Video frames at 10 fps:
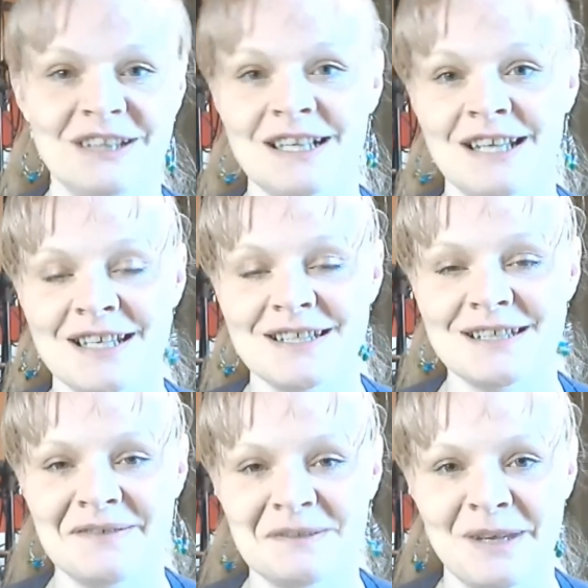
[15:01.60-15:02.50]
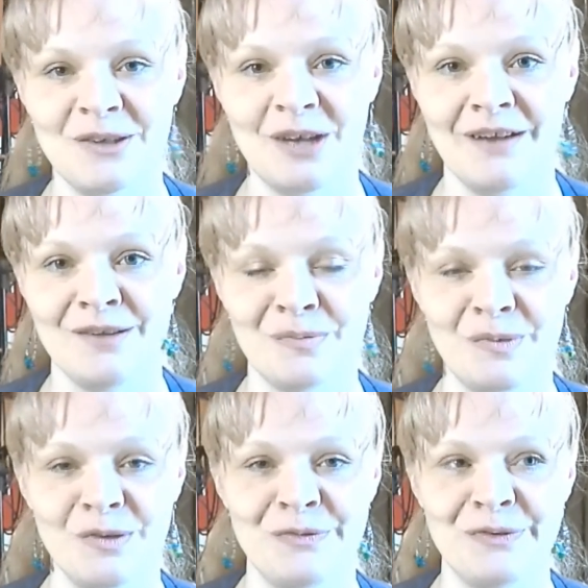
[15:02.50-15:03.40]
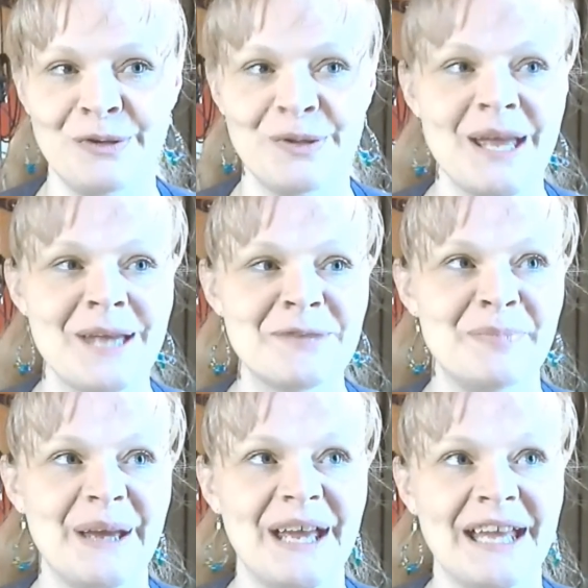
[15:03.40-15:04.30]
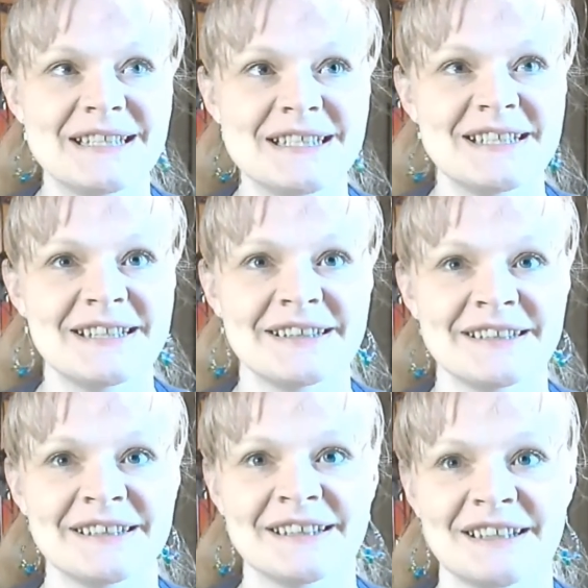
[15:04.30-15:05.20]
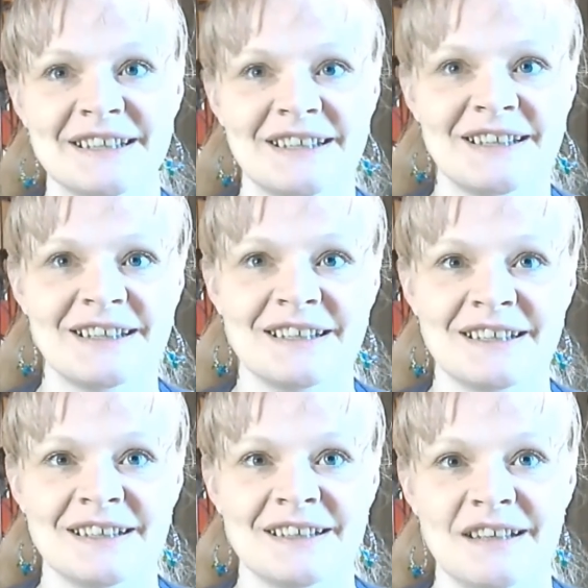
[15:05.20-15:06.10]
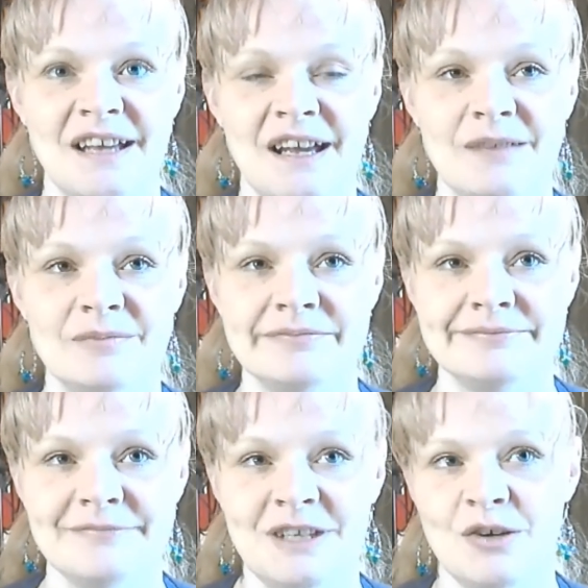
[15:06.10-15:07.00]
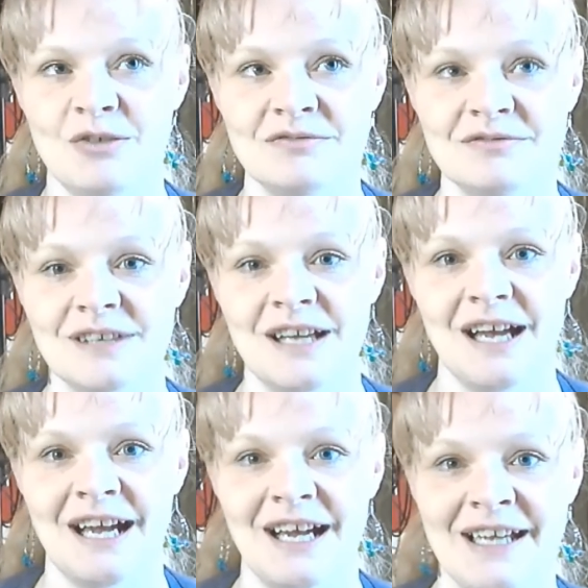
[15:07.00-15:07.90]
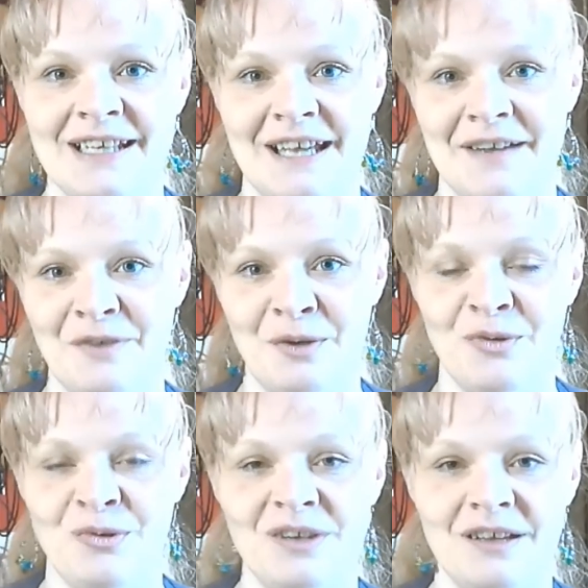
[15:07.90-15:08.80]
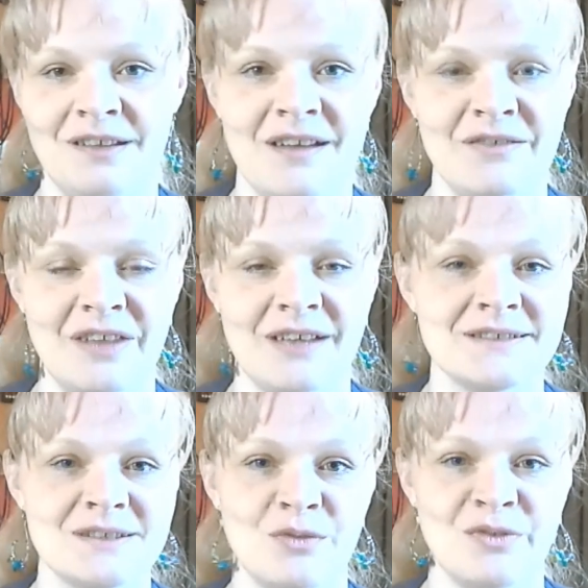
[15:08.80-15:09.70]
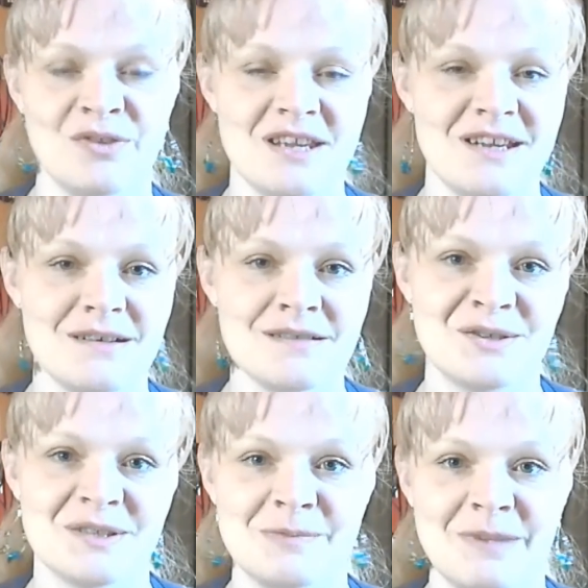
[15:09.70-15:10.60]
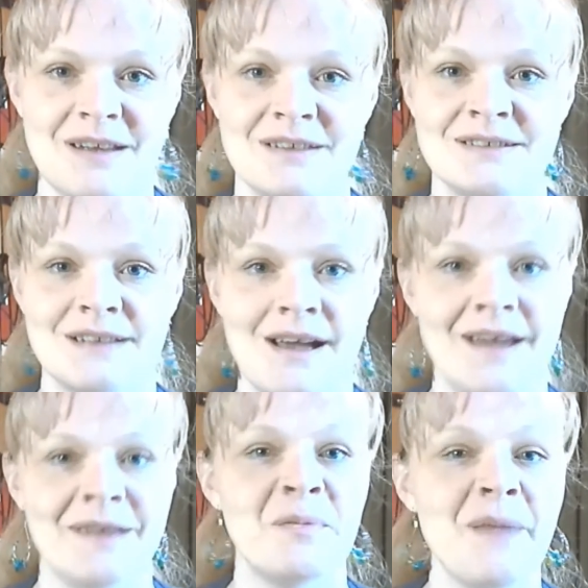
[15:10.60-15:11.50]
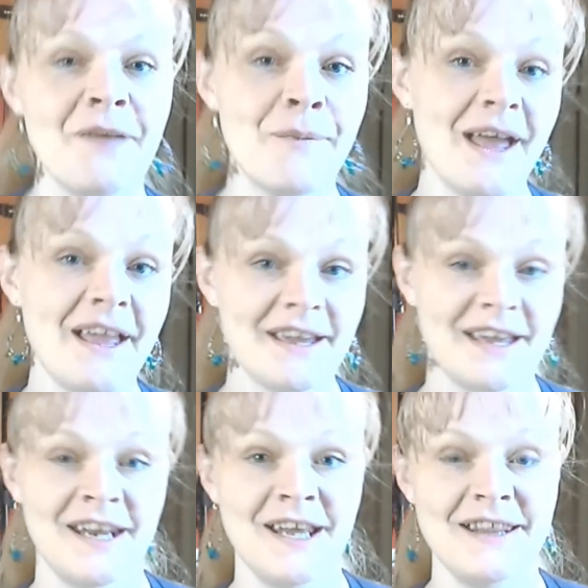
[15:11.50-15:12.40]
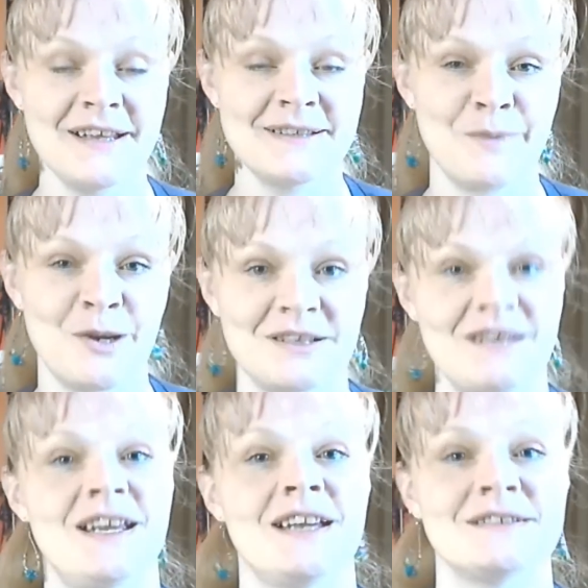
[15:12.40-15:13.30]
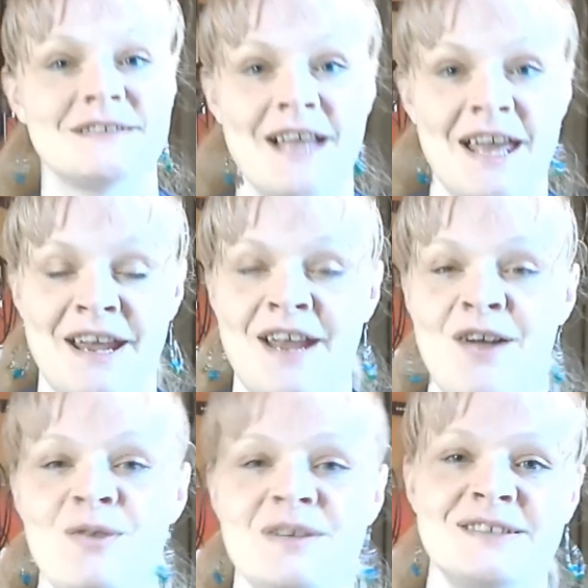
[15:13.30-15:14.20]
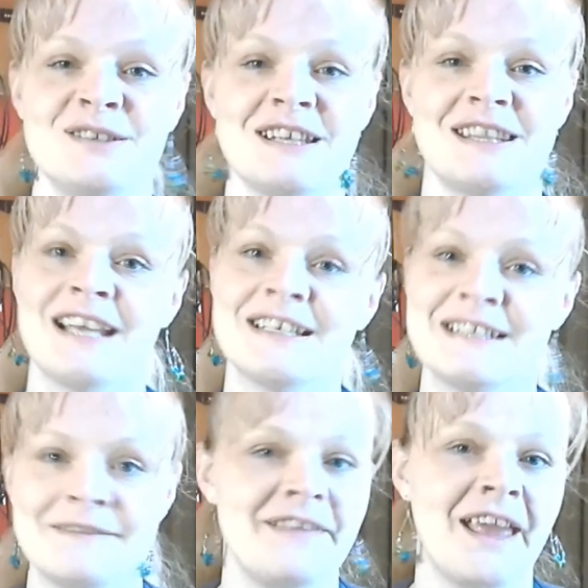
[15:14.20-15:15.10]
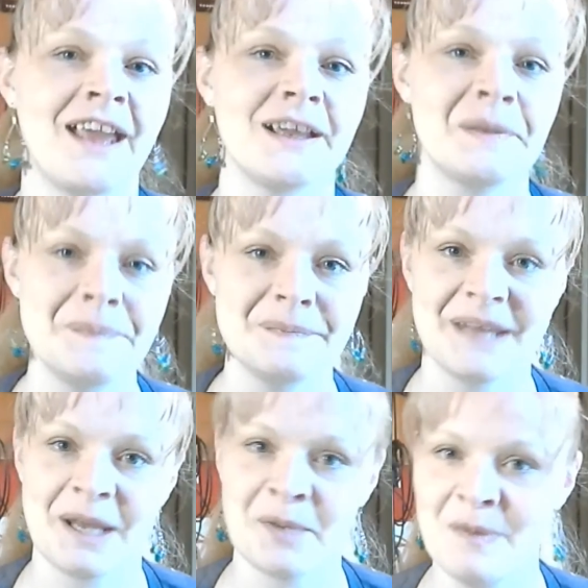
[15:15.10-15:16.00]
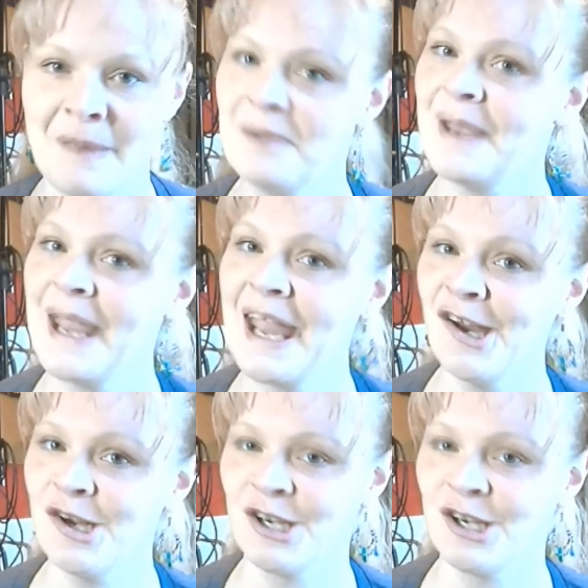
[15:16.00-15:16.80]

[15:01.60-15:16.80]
a lot of stuff to make your hair look beautiful, but, you know, I have accrued a lot of things over the years just because I am a magpie and I like sparkly things. And I always look at things and think, can I put that in my hair?